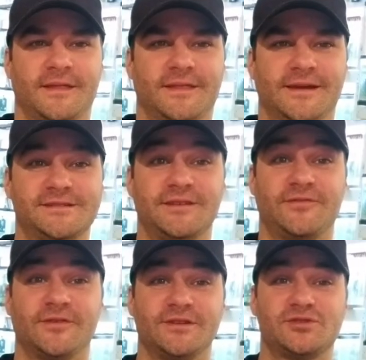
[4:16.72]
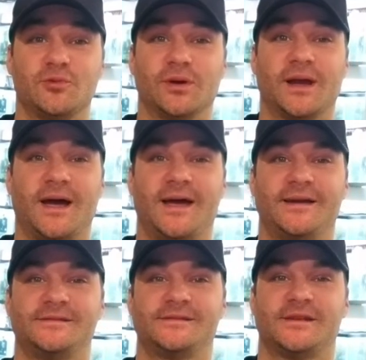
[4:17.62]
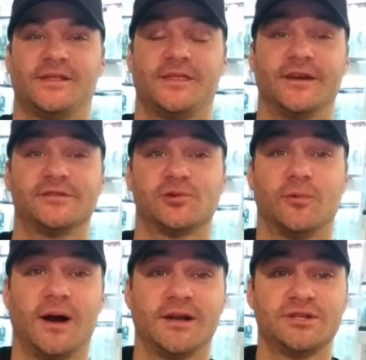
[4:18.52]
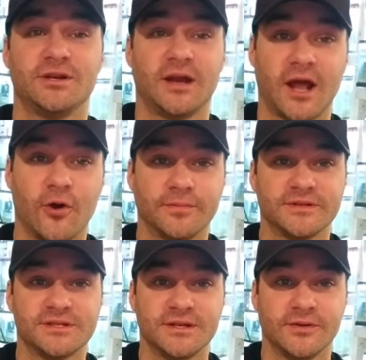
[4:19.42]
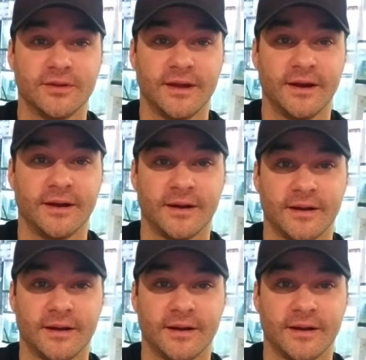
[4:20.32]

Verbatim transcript: That's it for this one, guys. Thanks for watching, and I hope to see you there.